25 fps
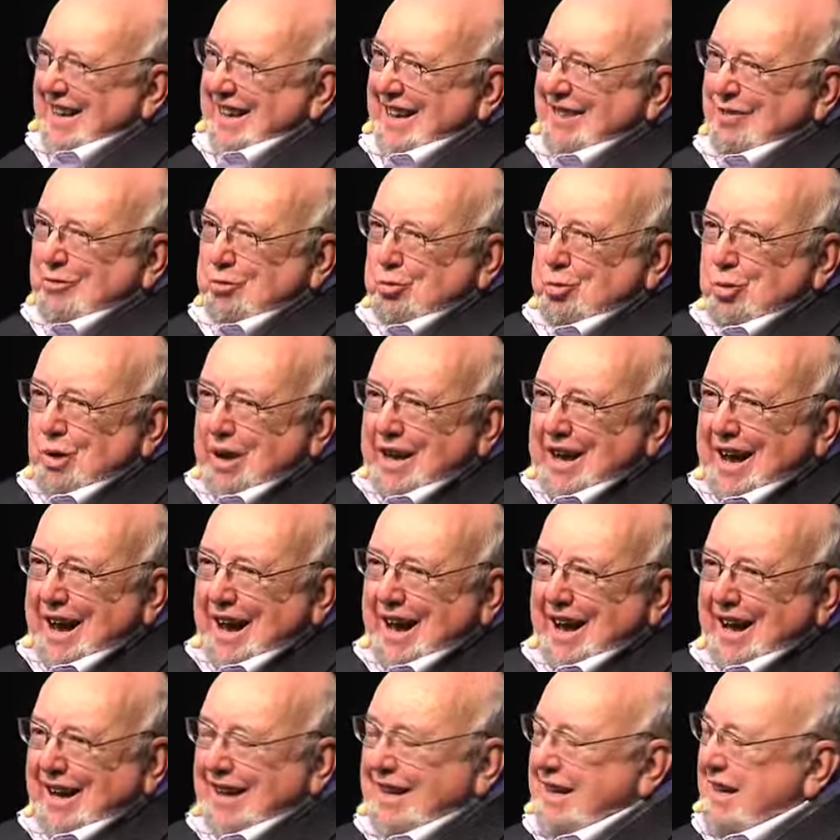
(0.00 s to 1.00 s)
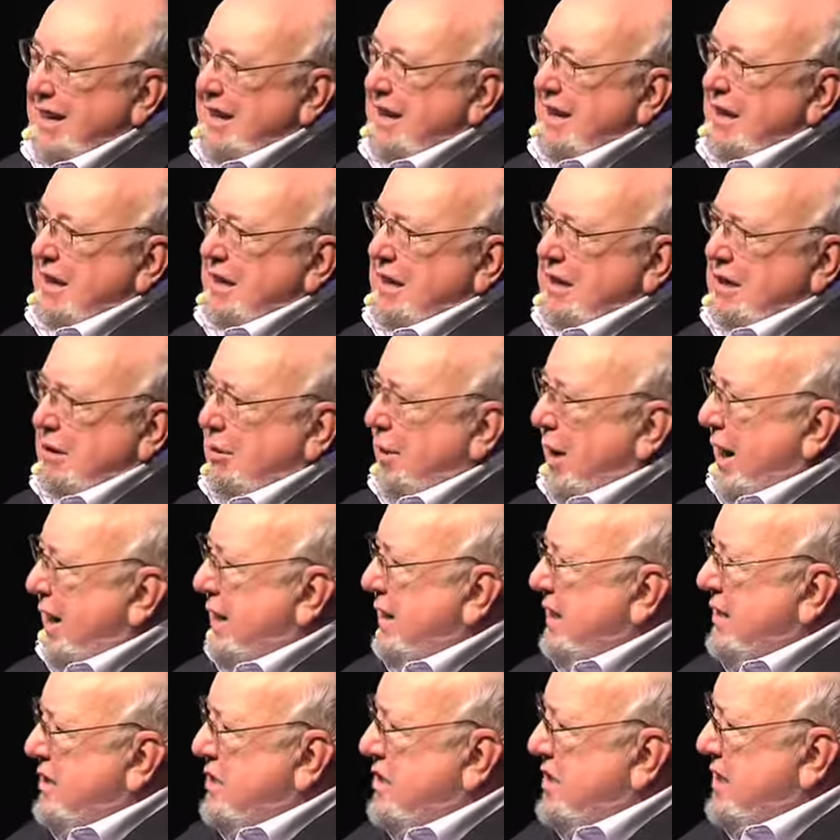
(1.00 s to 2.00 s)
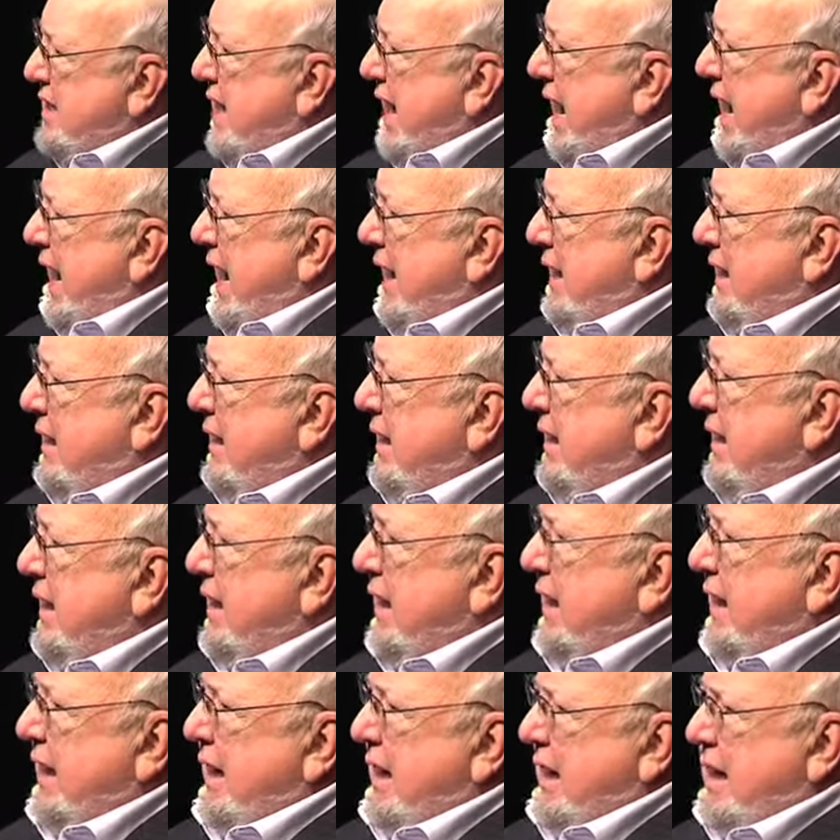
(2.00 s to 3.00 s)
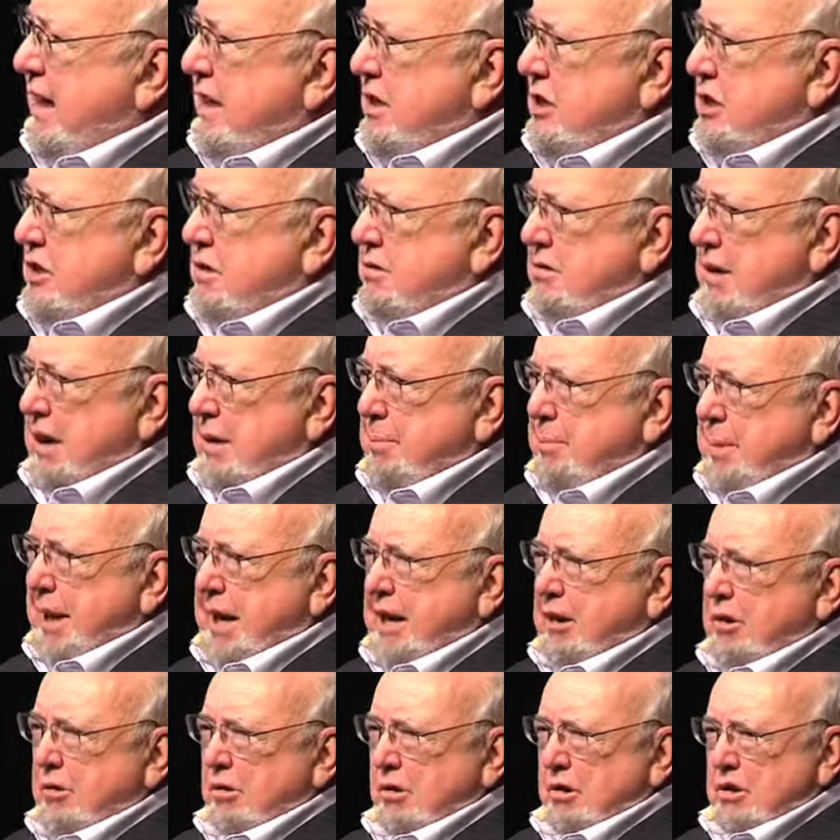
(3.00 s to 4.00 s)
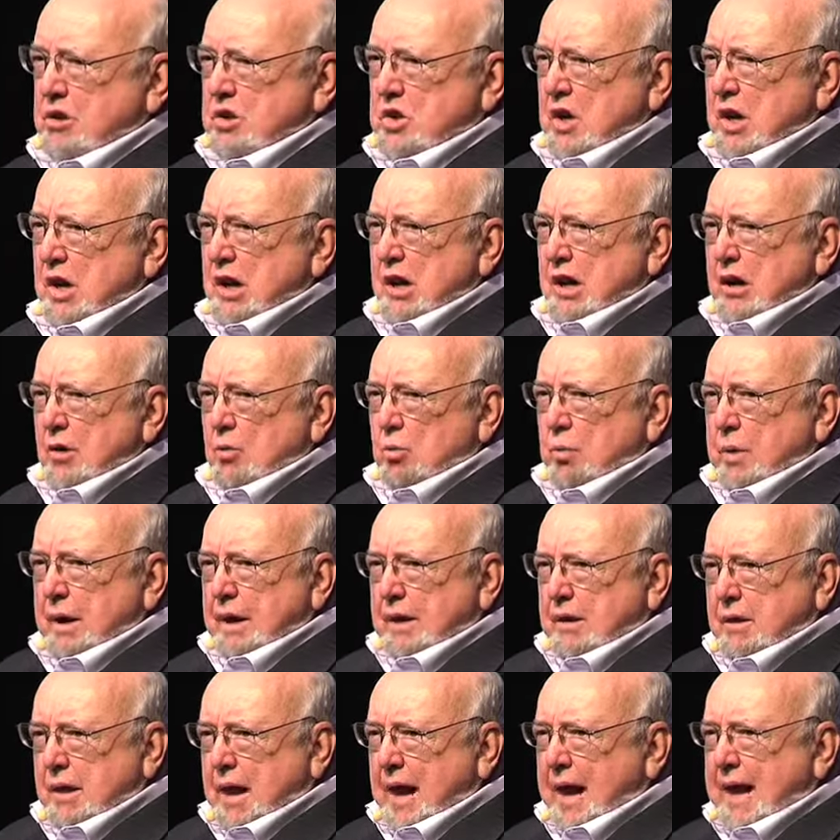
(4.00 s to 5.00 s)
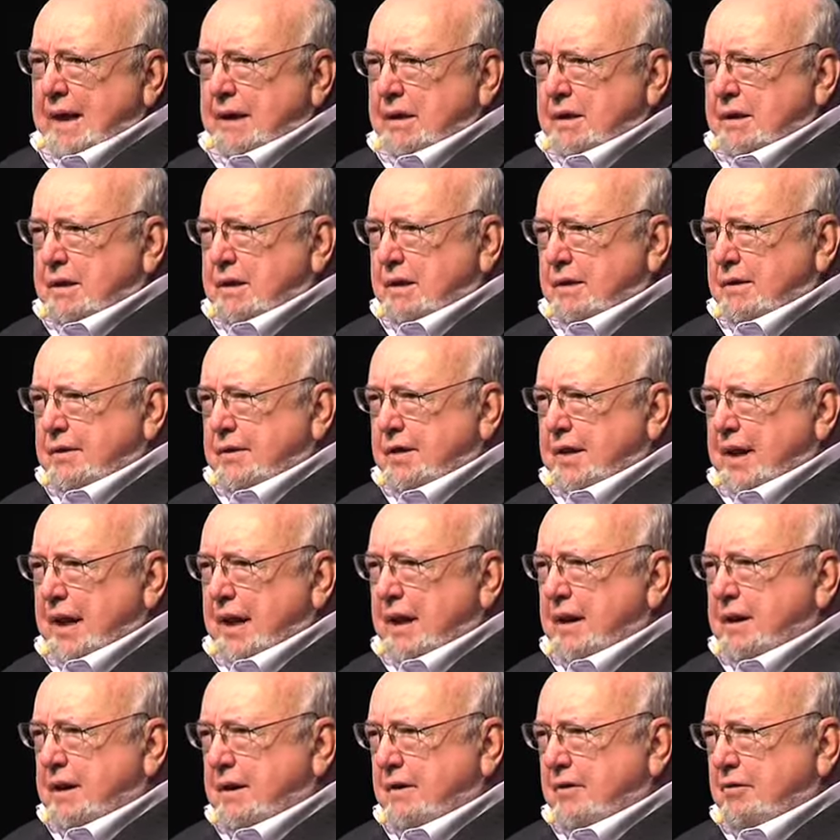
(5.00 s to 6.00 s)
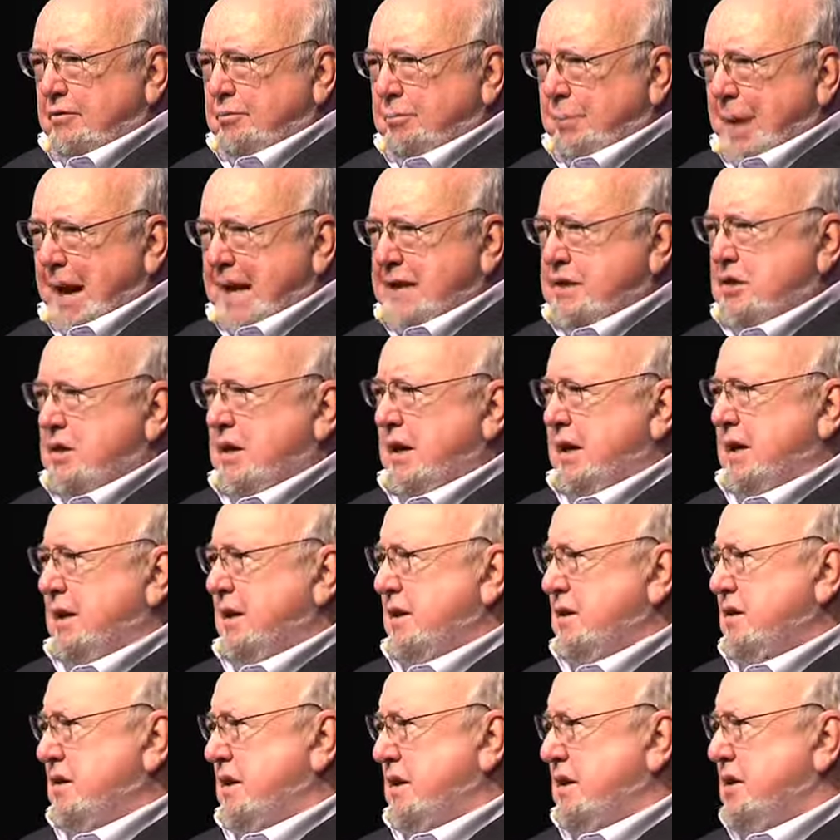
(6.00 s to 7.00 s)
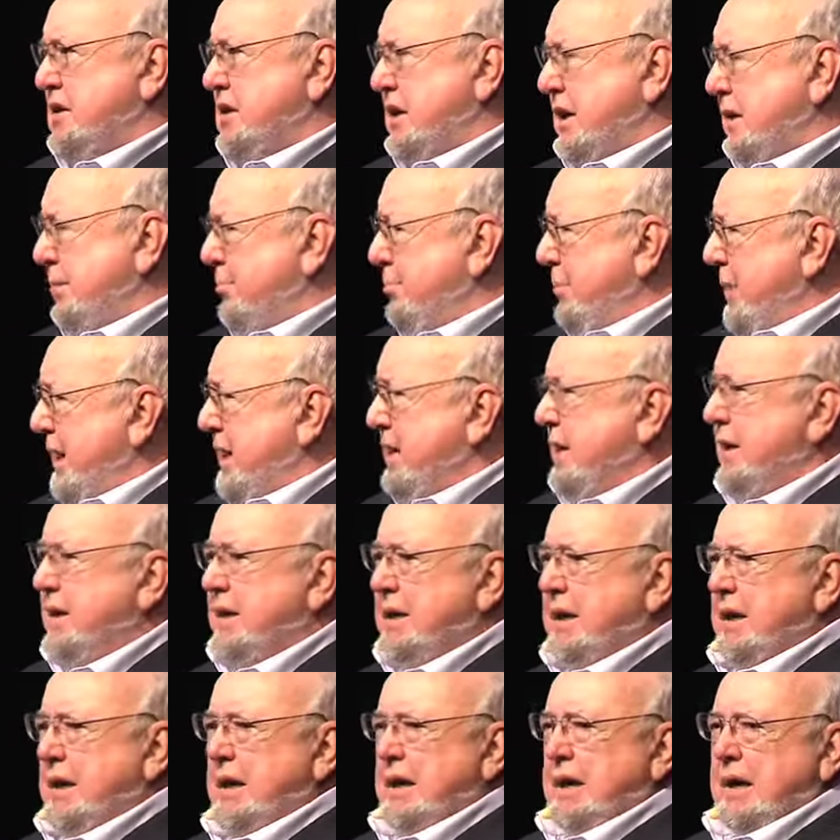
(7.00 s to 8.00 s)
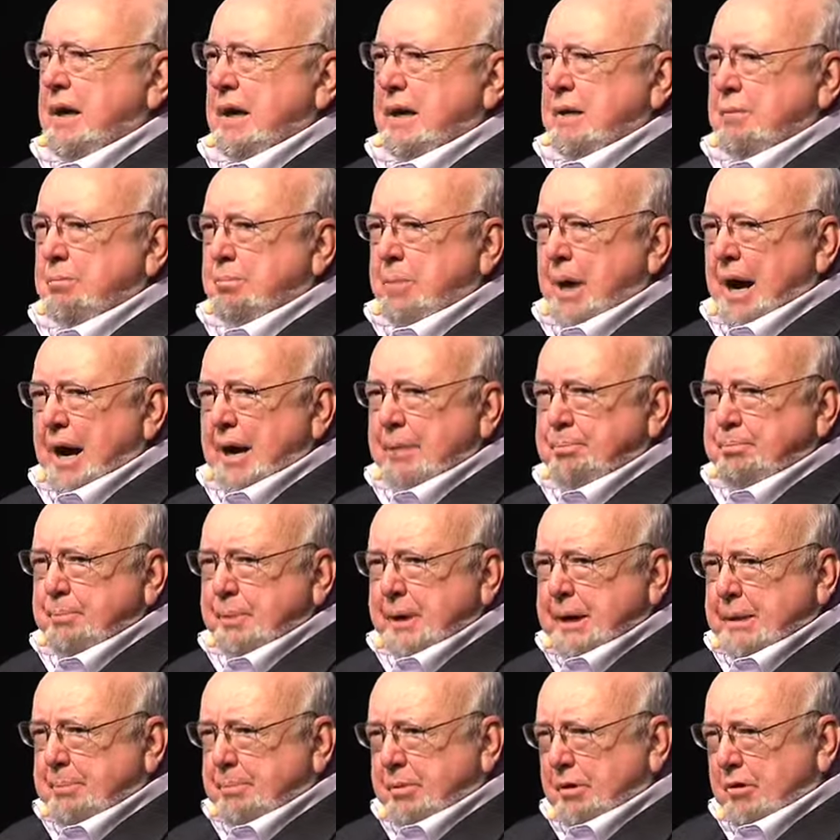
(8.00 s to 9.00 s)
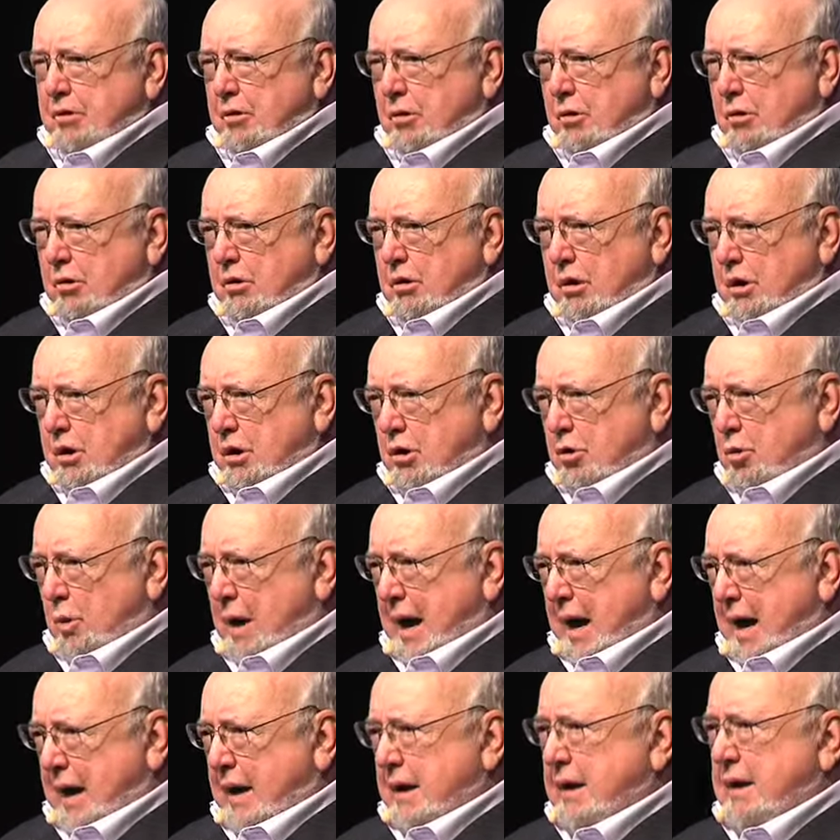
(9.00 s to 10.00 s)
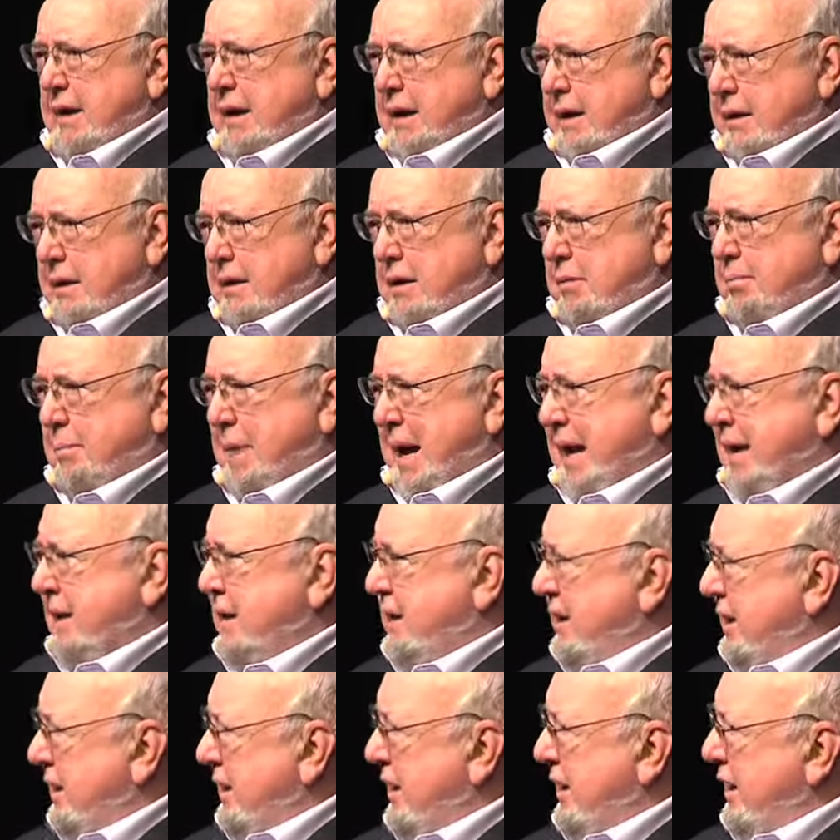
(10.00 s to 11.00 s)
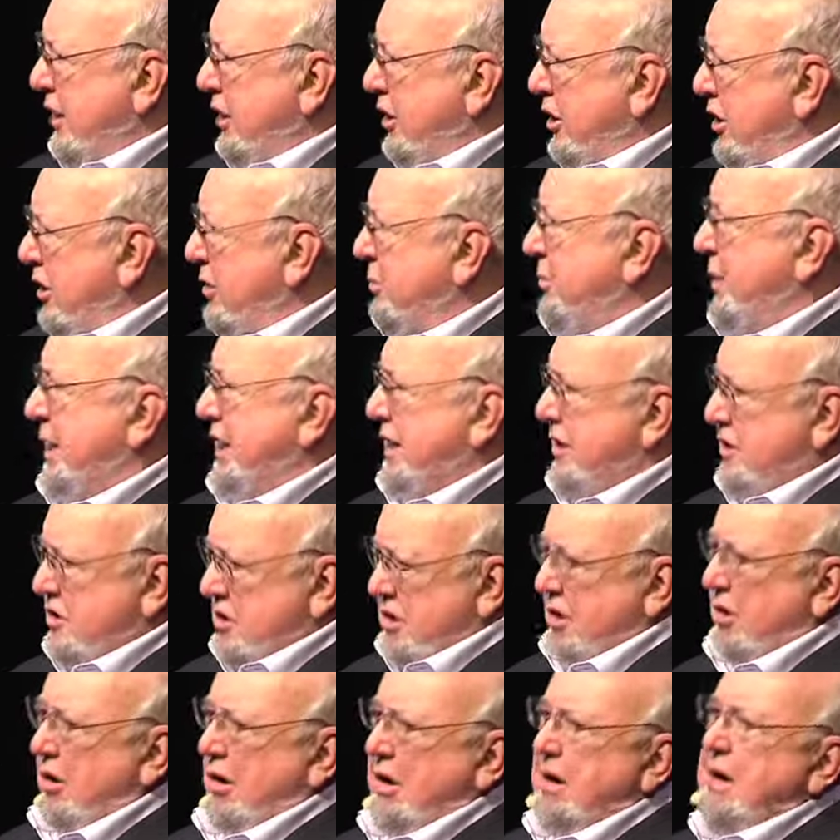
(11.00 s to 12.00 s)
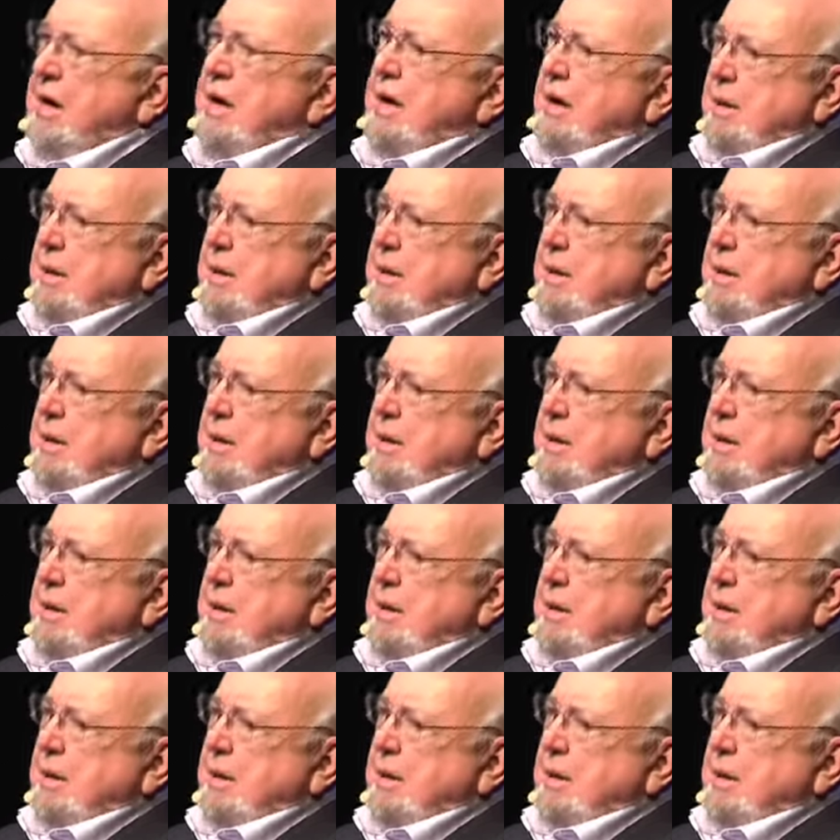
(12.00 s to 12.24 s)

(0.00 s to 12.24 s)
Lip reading: if we are to understand history, because we like to think of massacres as committed by people who are demented, inhuman and so on,